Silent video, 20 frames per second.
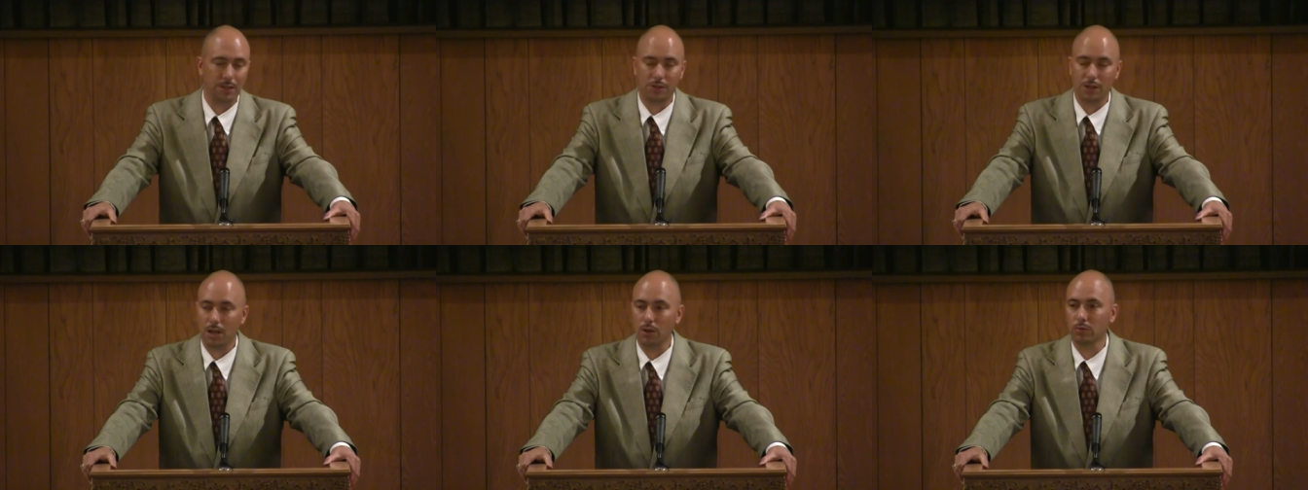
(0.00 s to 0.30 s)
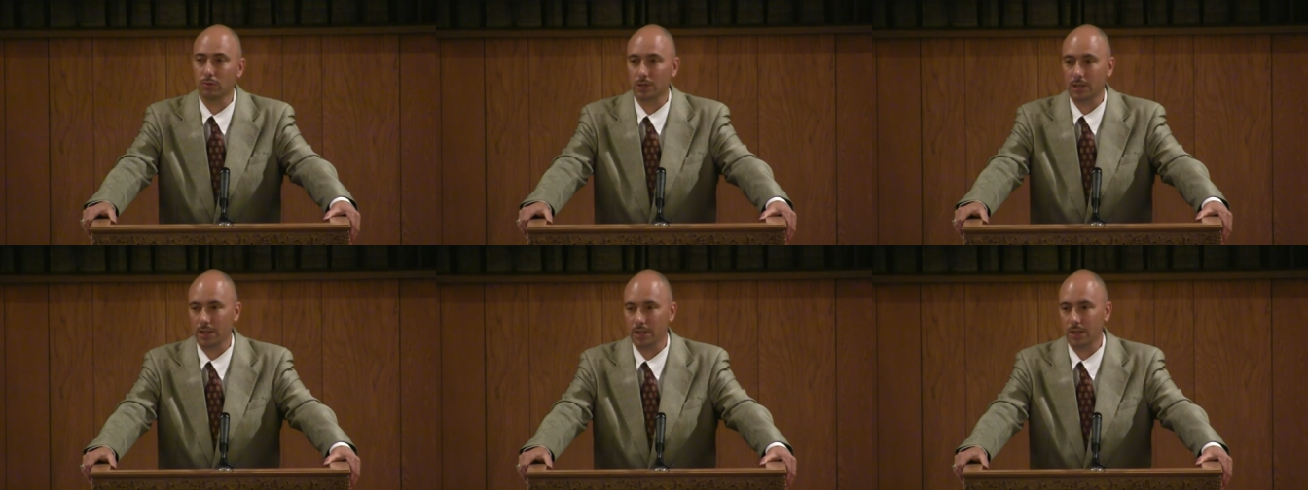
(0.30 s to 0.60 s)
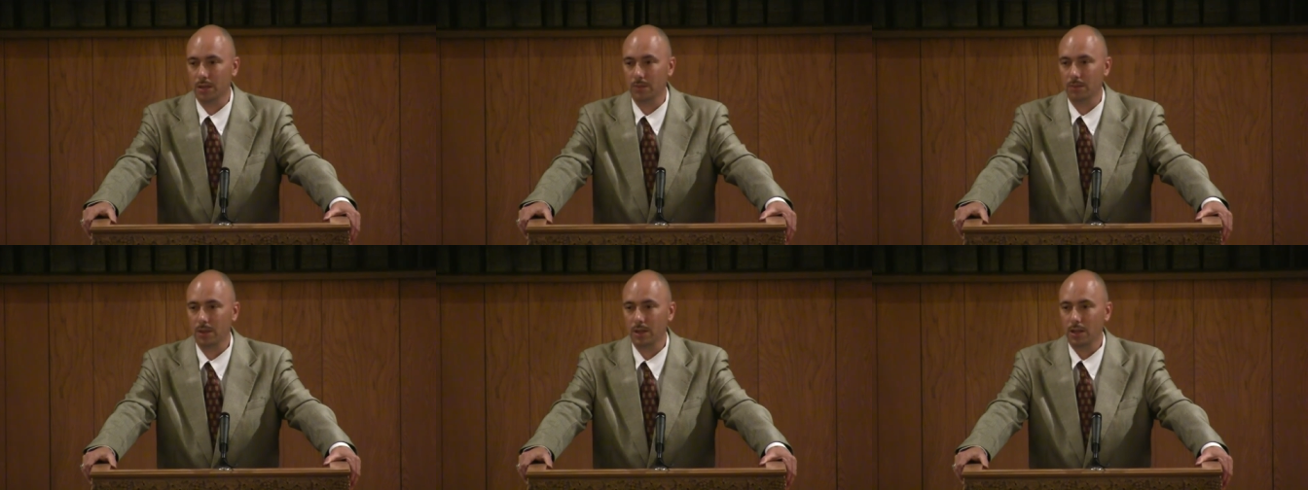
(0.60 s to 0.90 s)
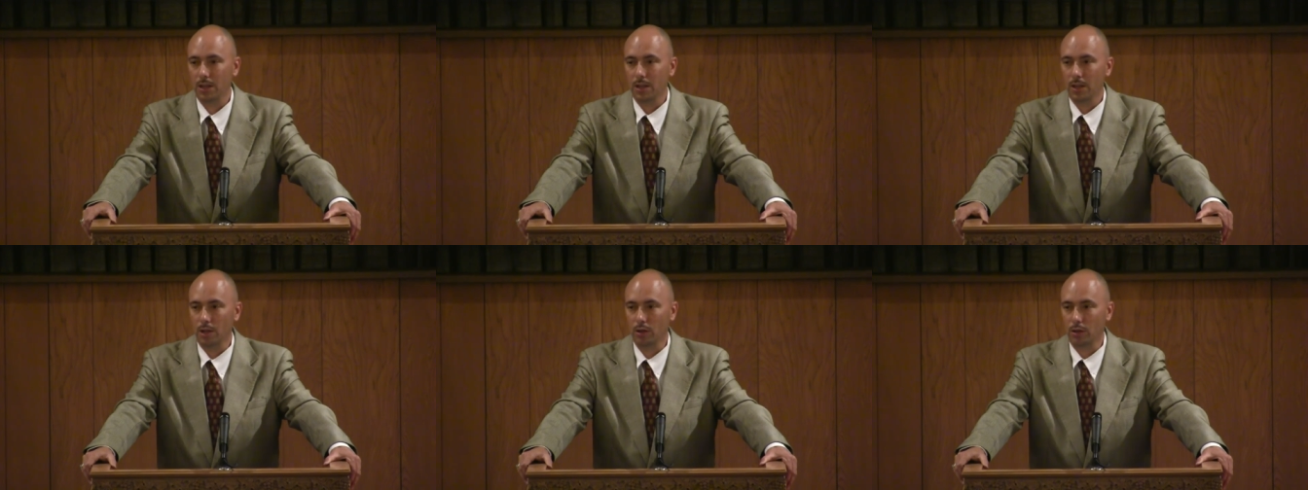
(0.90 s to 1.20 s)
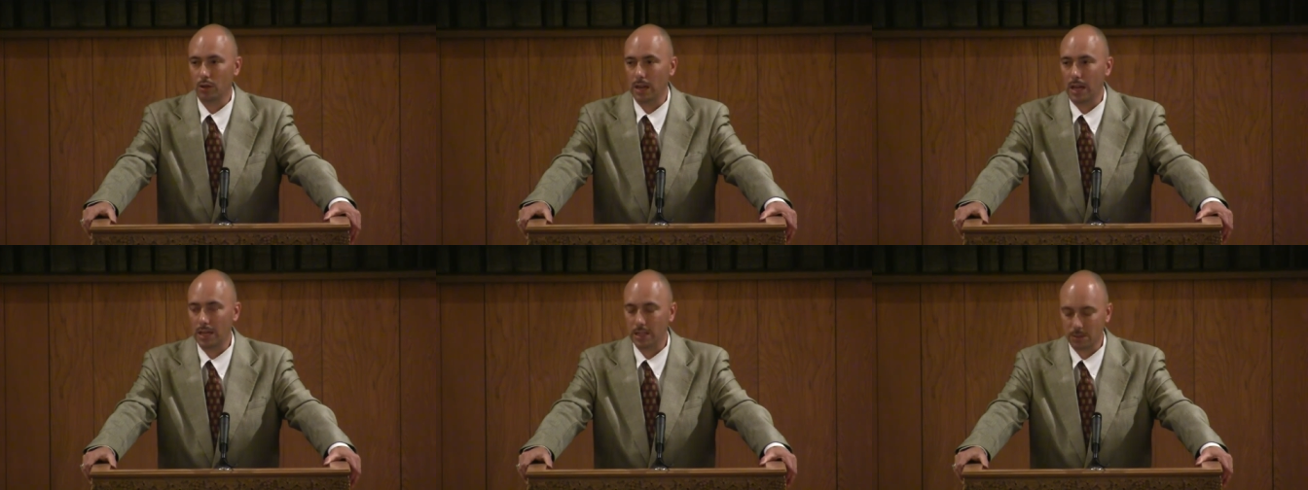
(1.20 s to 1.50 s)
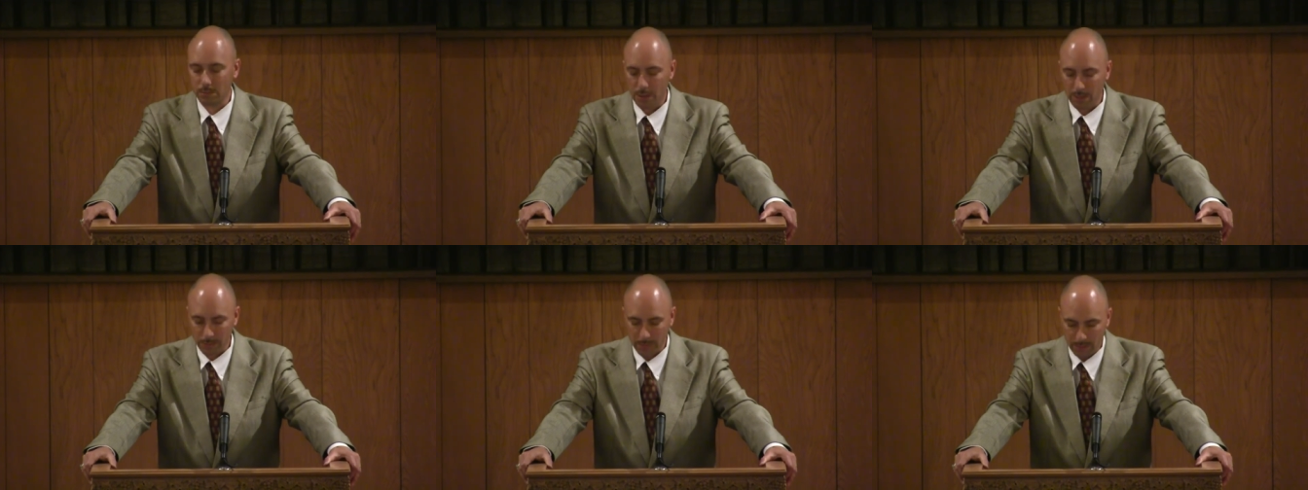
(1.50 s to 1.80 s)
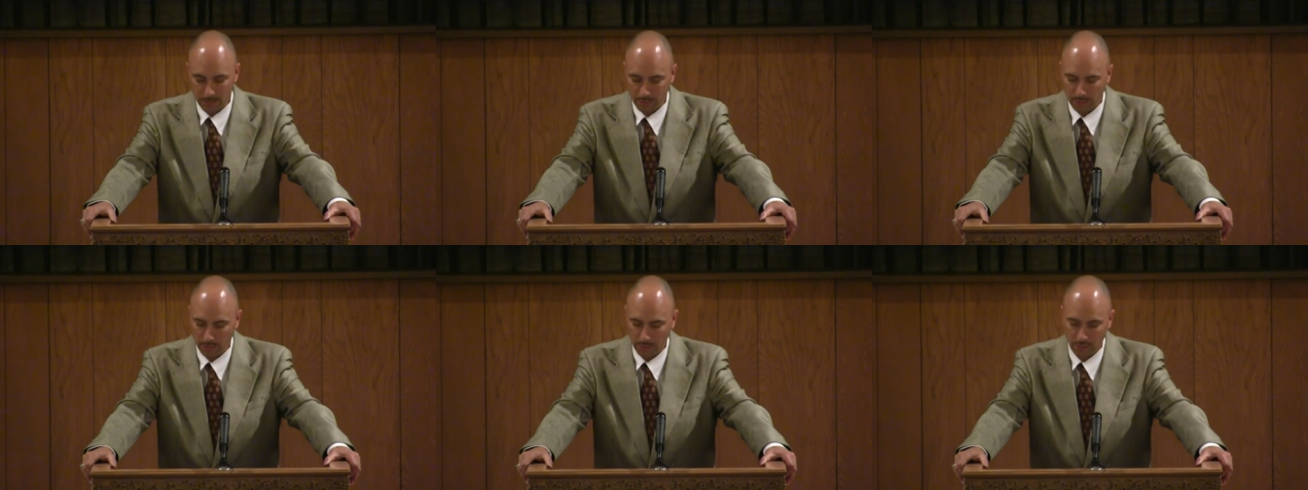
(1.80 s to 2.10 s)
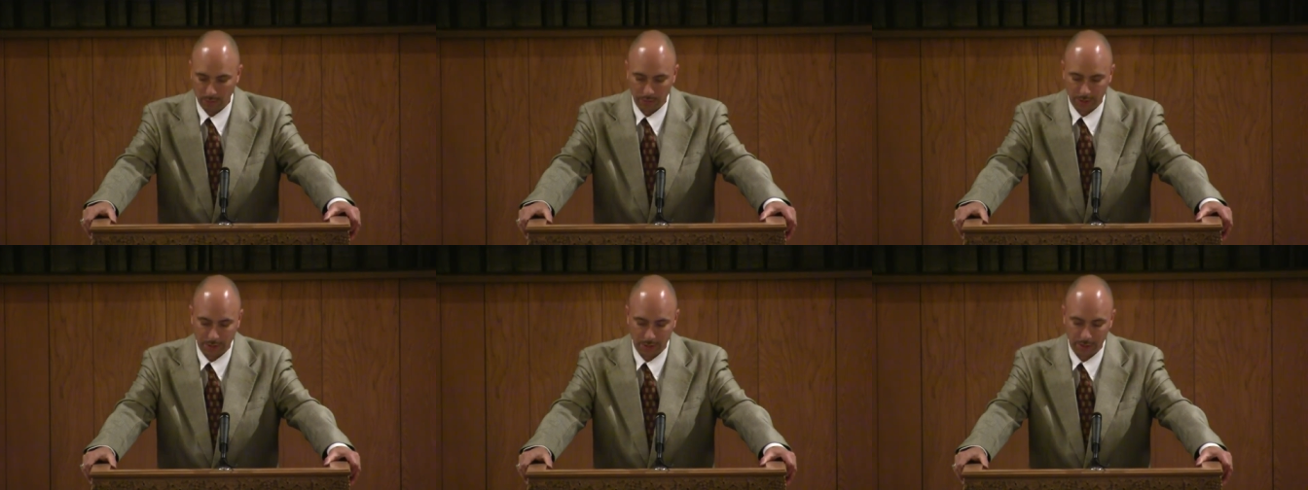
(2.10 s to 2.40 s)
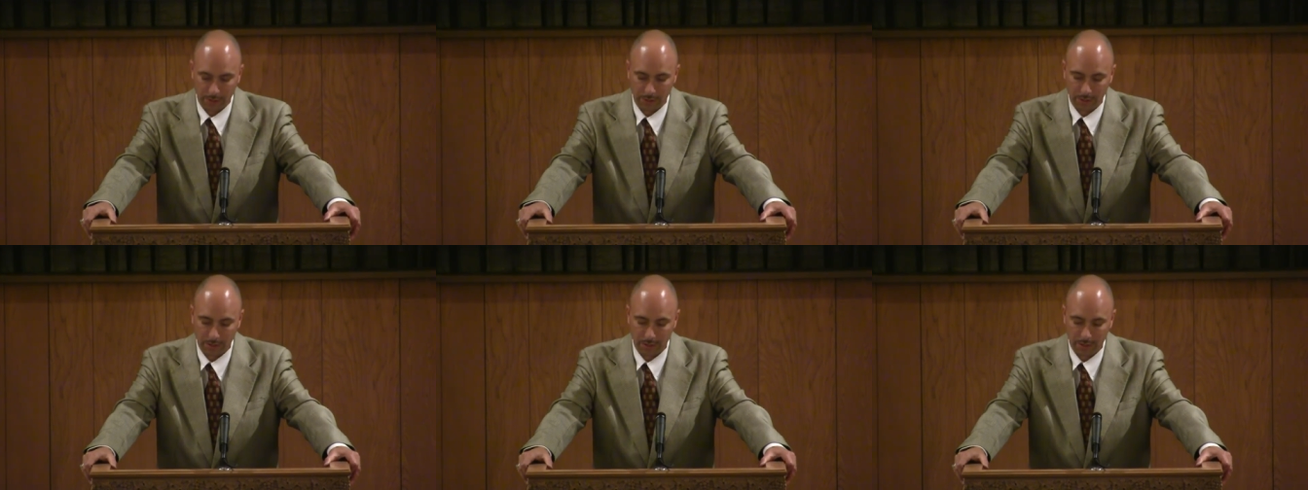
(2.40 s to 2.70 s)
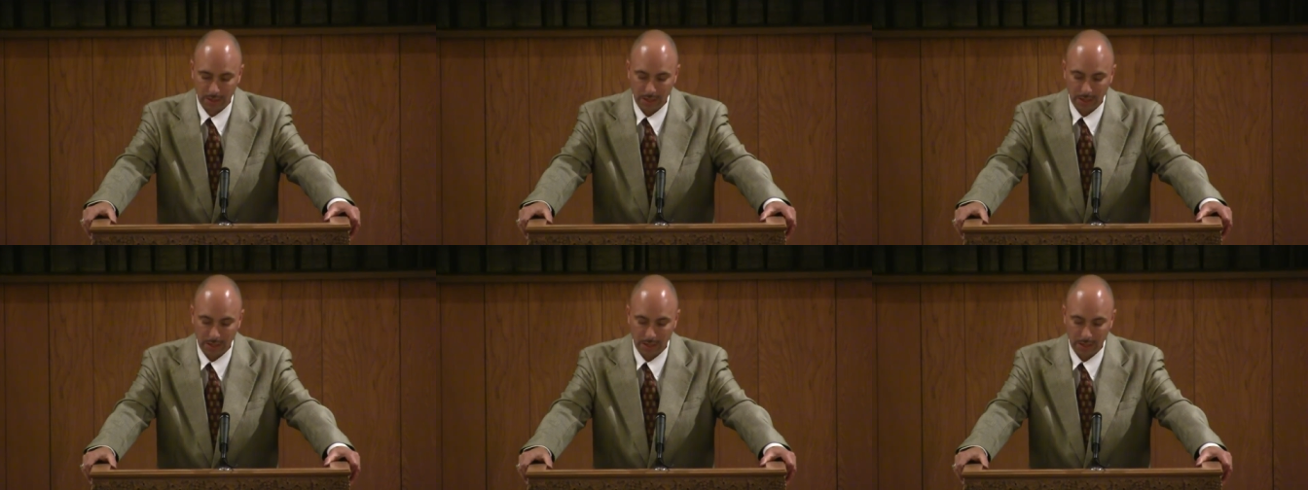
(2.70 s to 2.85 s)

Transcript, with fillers: Joe's come, who claims to be a member of the Lord's church.